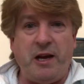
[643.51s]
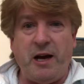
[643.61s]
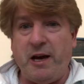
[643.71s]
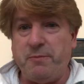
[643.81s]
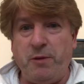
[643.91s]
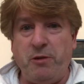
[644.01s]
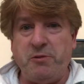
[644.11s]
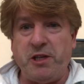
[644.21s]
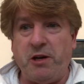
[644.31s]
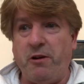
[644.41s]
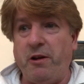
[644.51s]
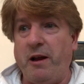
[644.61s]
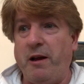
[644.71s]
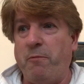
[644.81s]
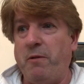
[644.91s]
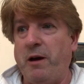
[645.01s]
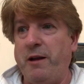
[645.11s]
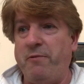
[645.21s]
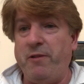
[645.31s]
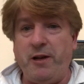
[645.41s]
I had music on, and I
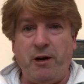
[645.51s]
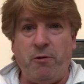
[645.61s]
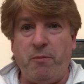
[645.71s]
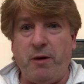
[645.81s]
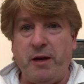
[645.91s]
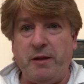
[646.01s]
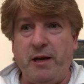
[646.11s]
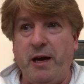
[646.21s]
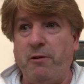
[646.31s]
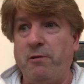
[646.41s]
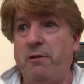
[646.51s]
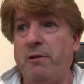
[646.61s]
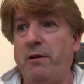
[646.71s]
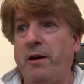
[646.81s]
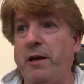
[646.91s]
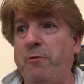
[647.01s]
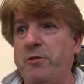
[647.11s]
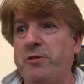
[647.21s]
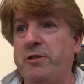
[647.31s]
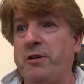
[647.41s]
had a video on by Dale, and he
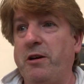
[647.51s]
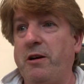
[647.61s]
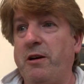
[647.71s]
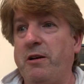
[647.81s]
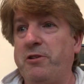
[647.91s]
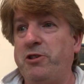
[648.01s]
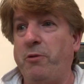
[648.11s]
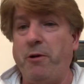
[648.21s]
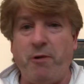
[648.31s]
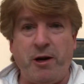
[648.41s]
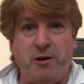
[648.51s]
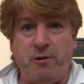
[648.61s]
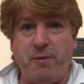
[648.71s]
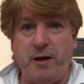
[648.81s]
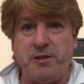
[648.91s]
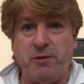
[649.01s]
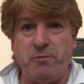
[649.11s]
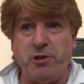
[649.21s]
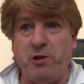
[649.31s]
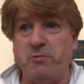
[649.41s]
was showing a record by
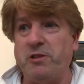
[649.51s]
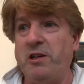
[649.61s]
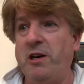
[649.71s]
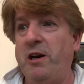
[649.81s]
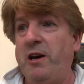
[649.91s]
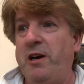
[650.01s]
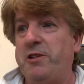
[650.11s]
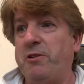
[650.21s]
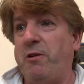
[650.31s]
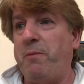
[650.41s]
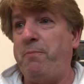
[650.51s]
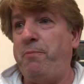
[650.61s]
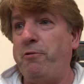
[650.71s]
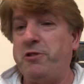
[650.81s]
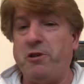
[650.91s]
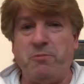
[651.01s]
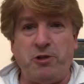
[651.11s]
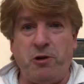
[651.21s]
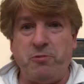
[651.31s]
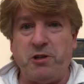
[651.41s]
Tom Jones. So I put Tom
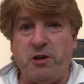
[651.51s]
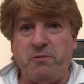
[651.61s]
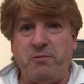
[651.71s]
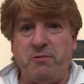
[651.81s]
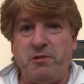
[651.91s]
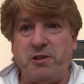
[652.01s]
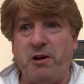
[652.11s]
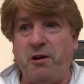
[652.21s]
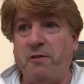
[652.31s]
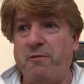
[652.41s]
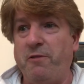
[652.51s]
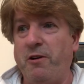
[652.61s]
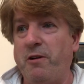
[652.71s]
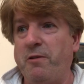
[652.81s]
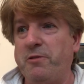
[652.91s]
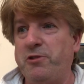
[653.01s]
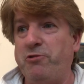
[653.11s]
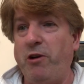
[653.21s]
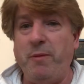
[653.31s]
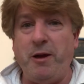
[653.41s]
Jones on, sort of
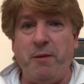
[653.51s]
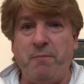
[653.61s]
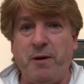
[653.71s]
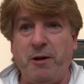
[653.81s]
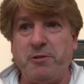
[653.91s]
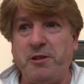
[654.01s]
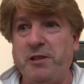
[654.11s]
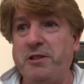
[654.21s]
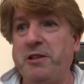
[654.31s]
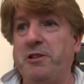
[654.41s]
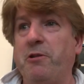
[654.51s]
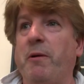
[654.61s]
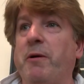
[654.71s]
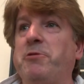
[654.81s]
streaming him, and I was listening to him.